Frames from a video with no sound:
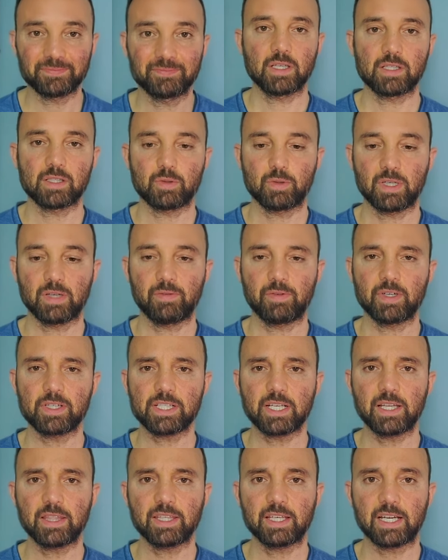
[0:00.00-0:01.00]
So when I first
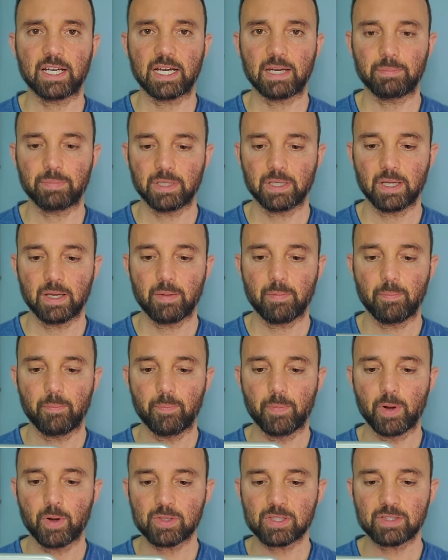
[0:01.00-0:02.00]
got the app,
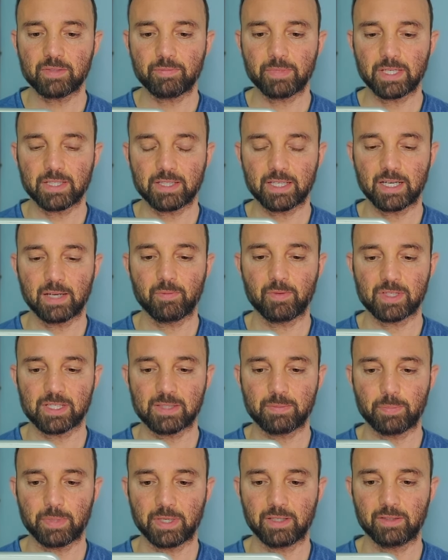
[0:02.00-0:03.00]
most of my time was
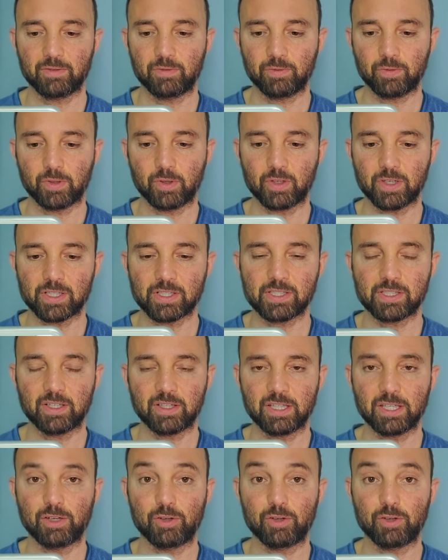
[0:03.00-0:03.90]
spent focused on the